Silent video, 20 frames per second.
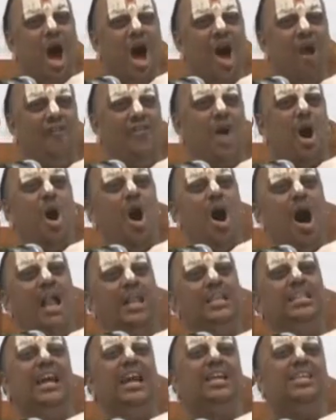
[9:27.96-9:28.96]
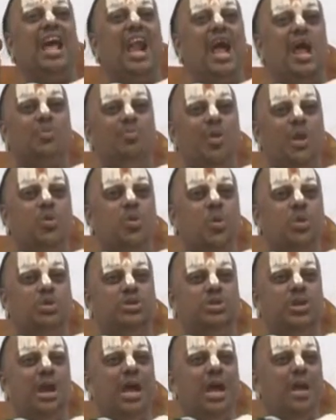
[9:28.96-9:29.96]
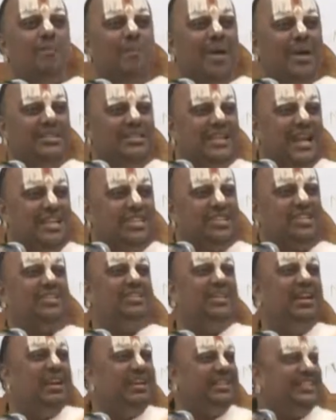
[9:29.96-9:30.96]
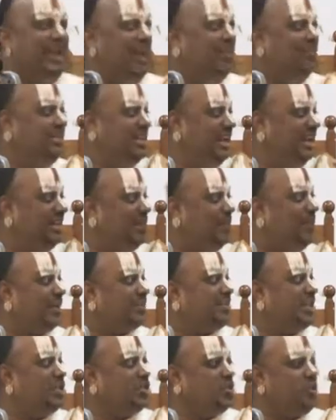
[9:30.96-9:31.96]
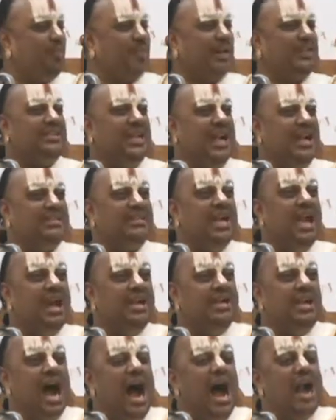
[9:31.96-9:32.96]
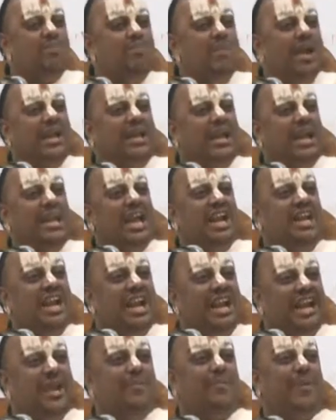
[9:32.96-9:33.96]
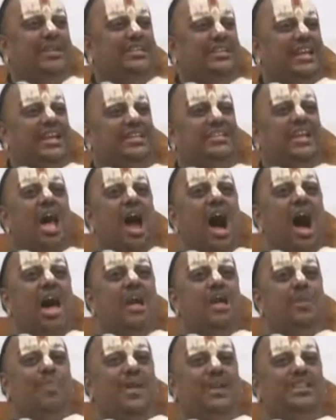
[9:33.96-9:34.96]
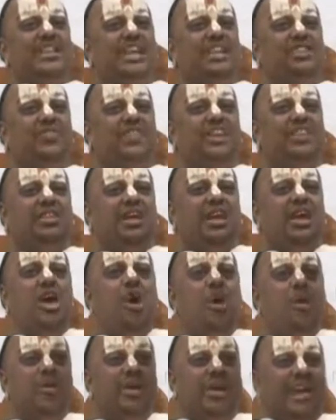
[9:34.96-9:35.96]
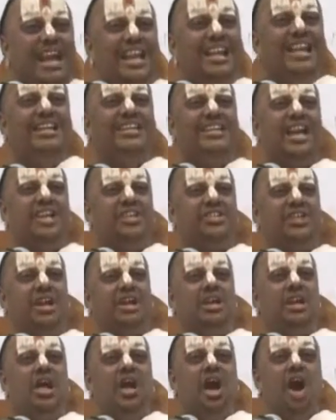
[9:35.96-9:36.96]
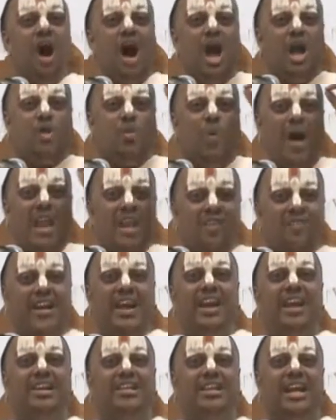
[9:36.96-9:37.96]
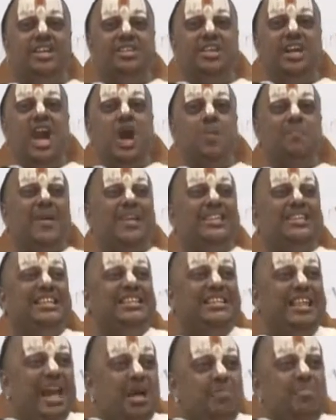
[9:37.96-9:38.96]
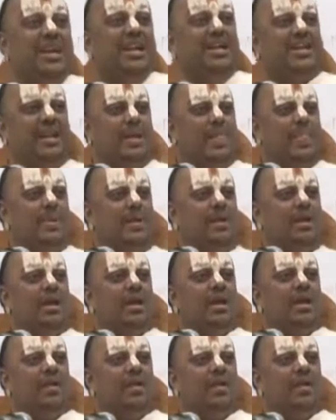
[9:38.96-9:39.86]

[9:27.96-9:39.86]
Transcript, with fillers: of all the other urban goods by just tempting the persons to purchase, not making a needy purchase or a purchase with real intention or qualified intention or purchasing ability.